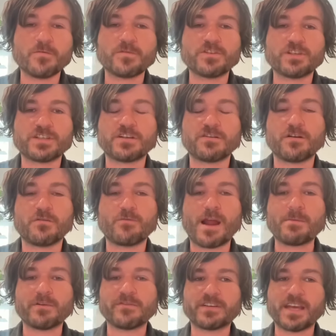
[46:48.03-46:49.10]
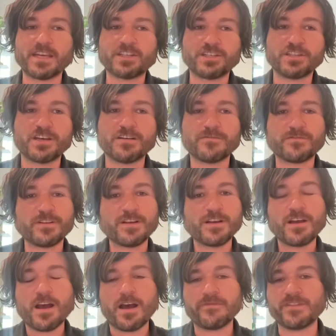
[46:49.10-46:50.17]
just a ramification of
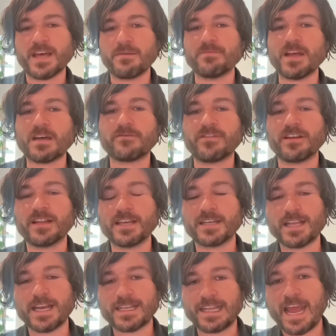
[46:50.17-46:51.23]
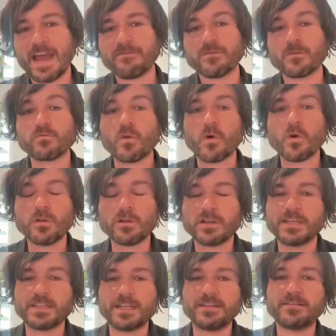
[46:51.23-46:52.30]
them not feeling like they have a role
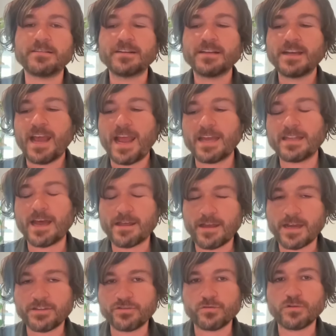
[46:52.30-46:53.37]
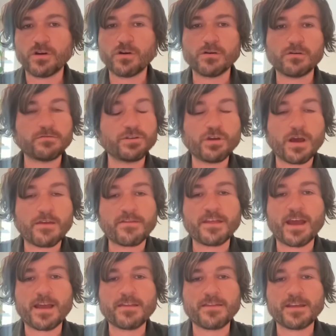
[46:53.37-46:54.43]
in it. And I do know,
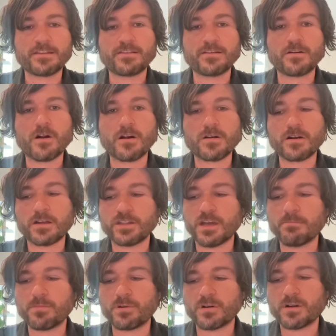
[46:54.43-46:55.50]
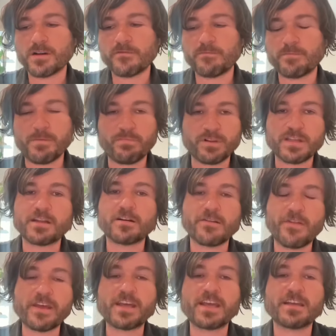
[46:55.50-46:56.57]
I think there are a number of people that are
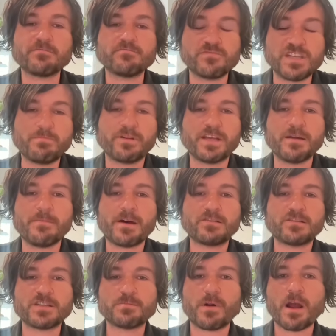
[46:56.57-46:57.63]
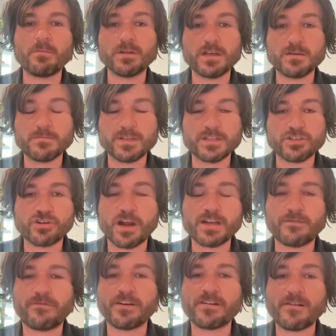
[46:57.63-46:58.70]
thinking deeply about this problem and trying
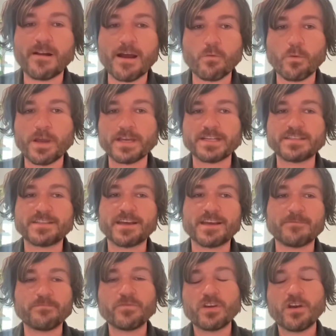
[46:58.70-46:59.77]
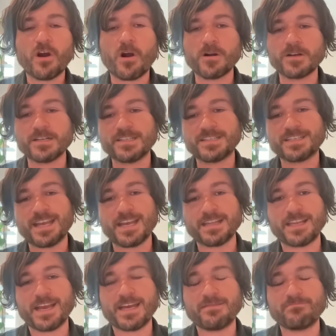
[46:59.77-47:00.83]
to figure out ways that artists can
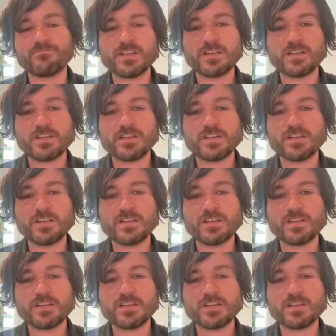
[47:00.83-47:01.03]
get,